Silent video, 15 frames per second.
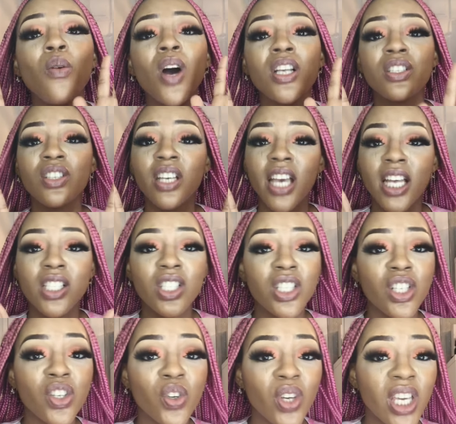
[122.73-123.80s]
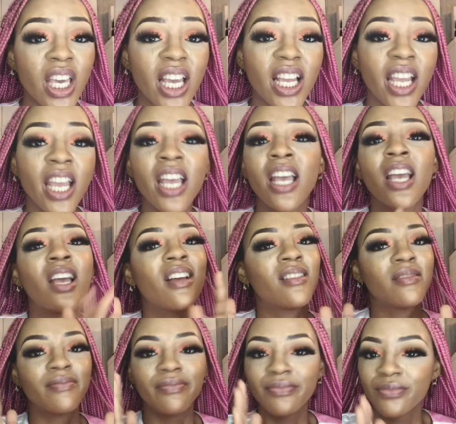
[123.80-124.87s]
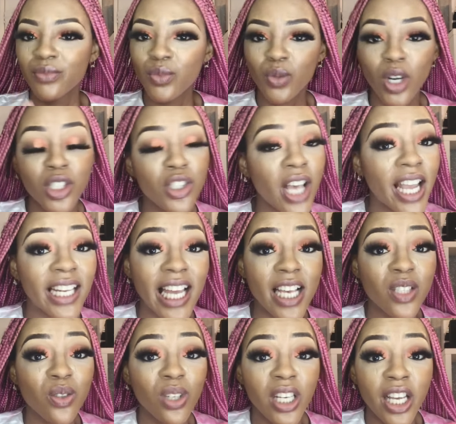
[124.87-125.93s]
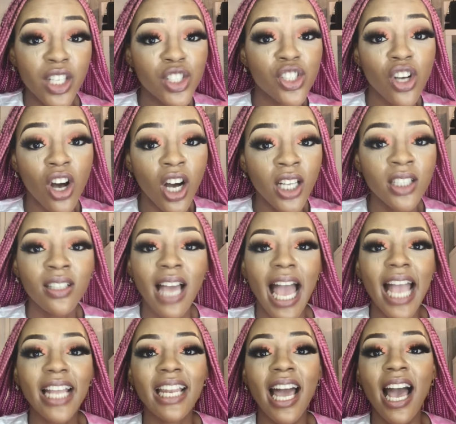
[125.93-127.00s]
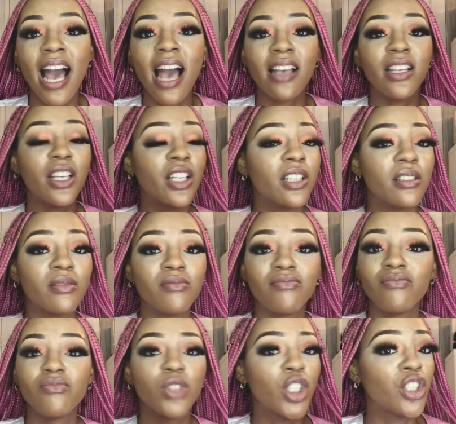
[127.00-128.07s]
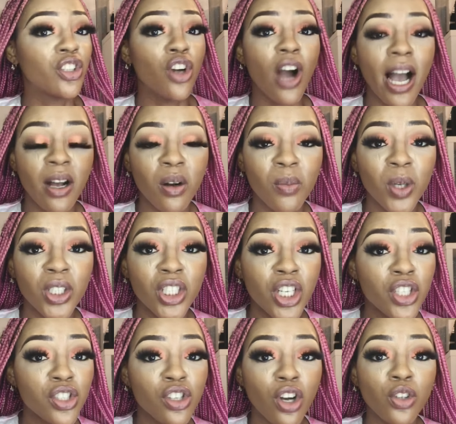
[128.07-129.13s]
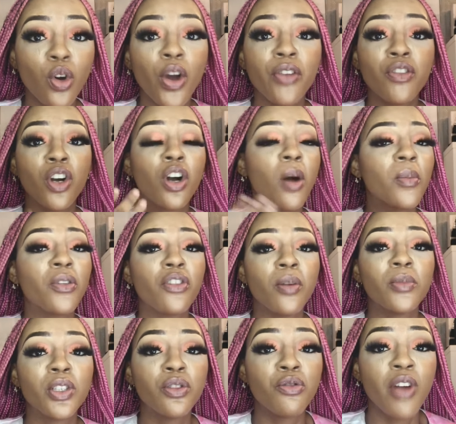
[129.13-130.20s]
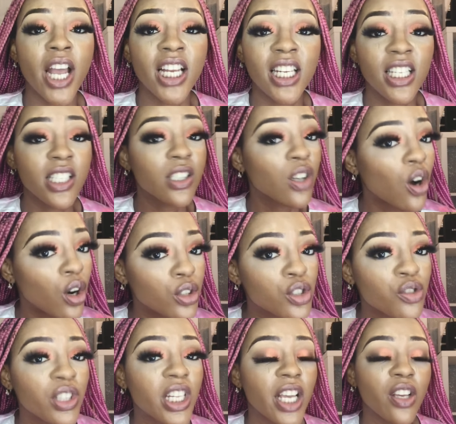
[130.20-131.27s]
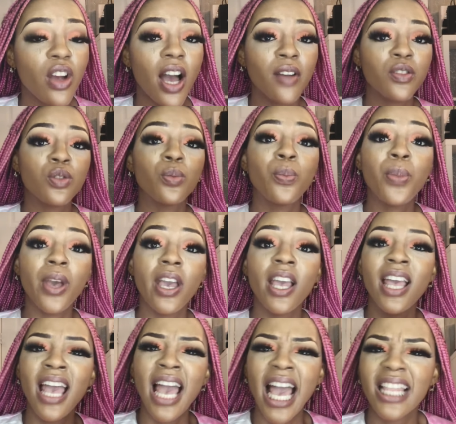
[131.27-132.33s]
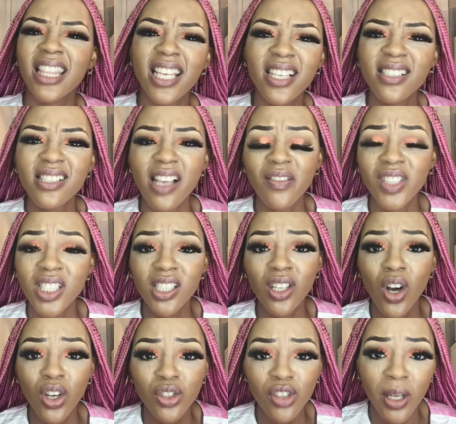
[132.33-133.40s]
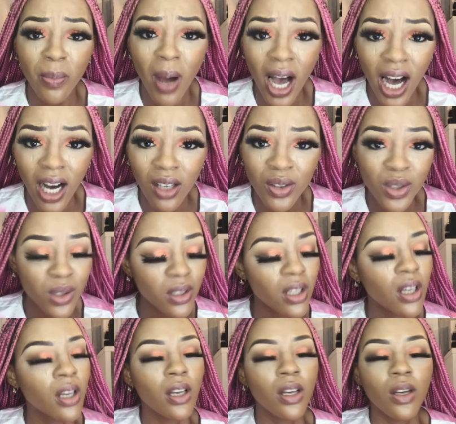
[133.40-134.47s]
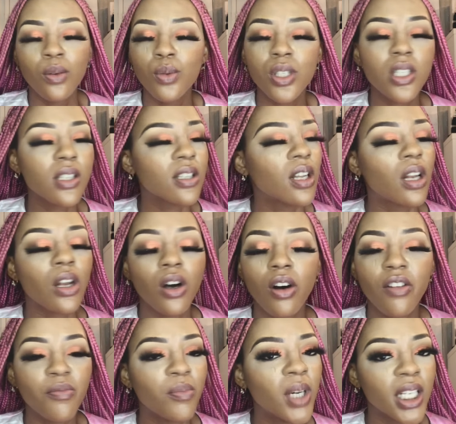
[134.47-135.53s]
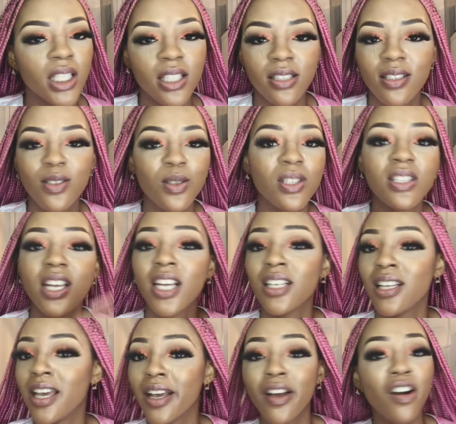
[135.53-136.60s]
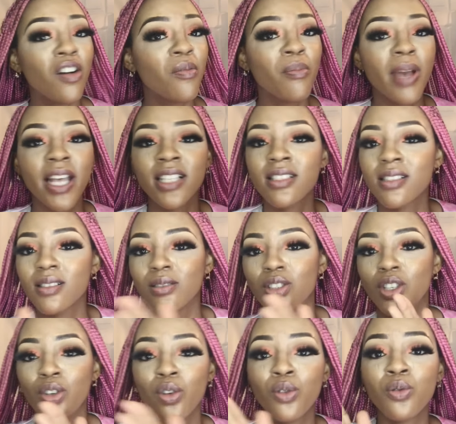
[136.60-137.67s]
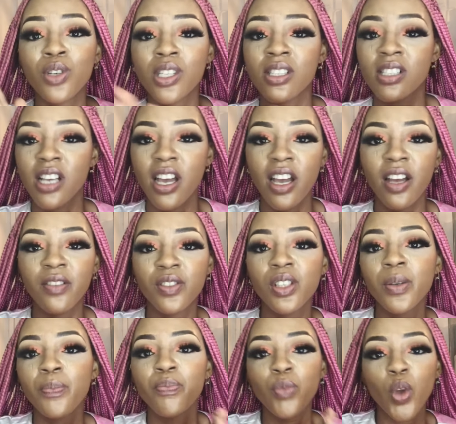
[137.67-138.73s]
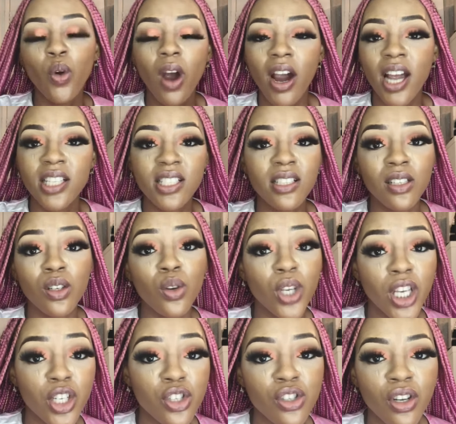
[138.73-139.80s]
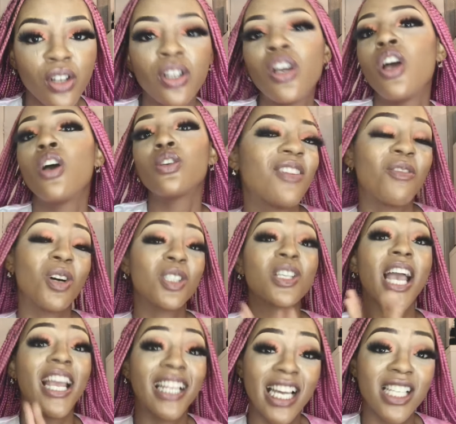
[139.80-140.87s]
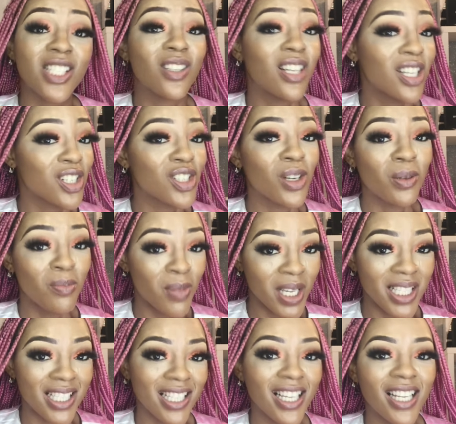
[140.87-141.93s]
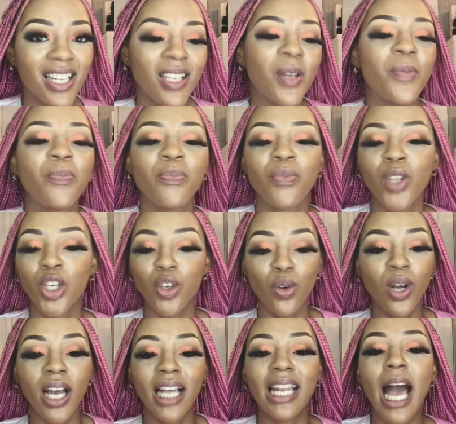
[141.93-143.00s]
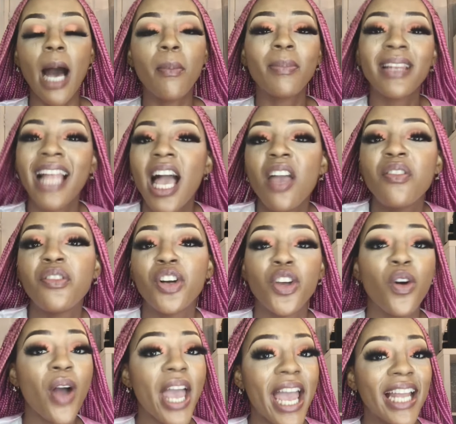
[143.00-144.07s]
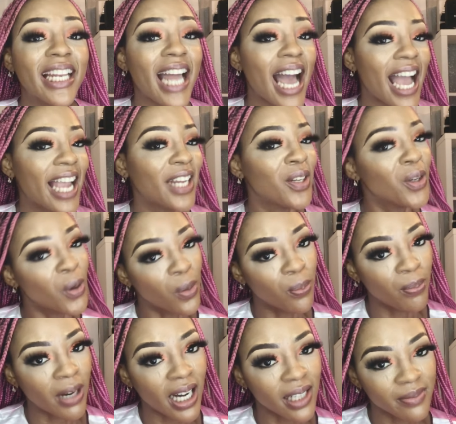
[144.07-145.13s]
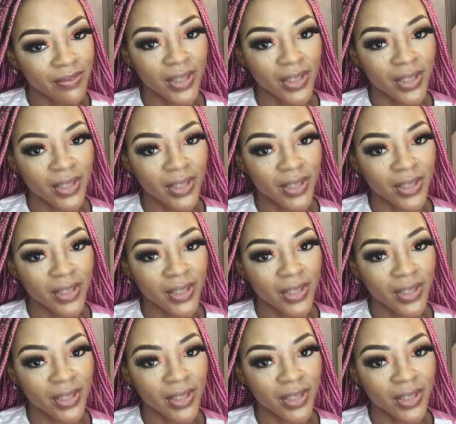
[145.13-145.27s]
once you get to the UK, once you're in isolation, either in your accommodation, or if you're coming from the red list country, then you have to pay, I think, £1,700, which is a lot of money, to stay in a government reserved quarantine location. Once you're in isolation, basically you can apply for your NI number,